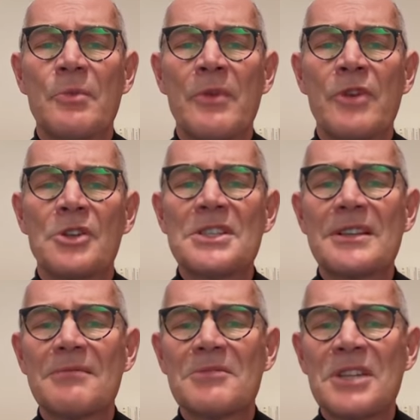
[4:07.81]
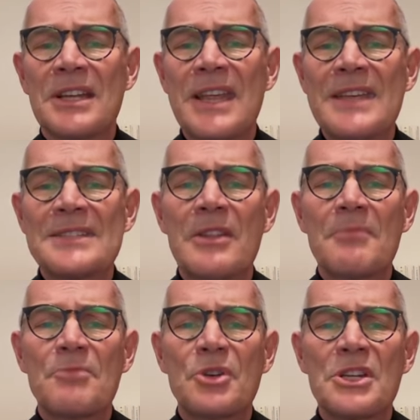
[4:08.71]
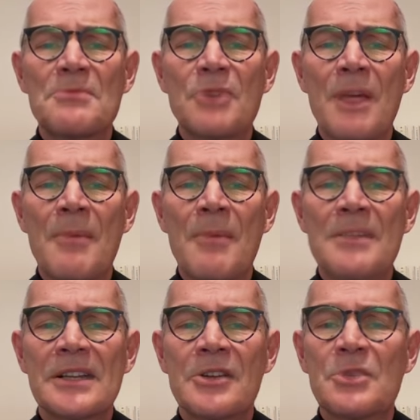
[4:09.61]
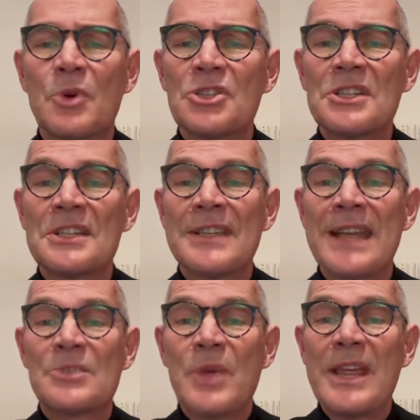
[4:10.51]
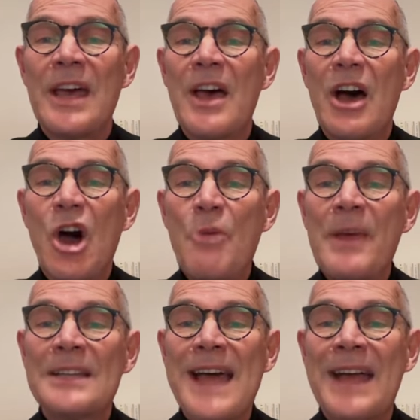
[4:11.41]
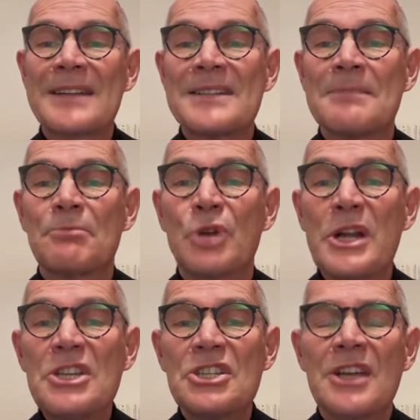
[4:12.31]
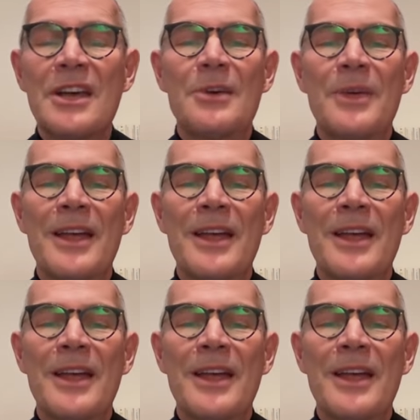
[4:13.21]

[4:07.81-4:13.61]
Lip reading: We've got Sir Keir Starmer, the British Prime Minister, going to Washington next week, hoping to act as a bridge.